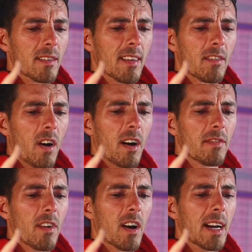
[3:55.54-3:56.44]
this
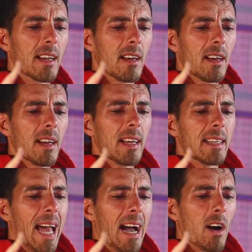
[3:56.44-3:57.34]
off. All right.
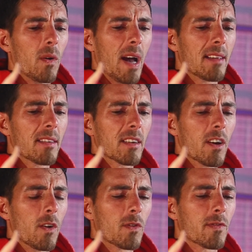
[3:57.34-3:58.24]
Now, as it
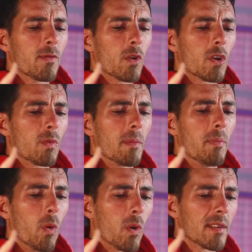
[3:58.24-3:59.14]
goes for
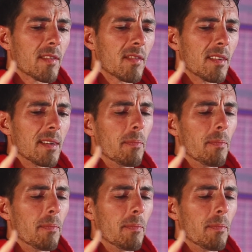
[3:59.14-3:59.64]
reports and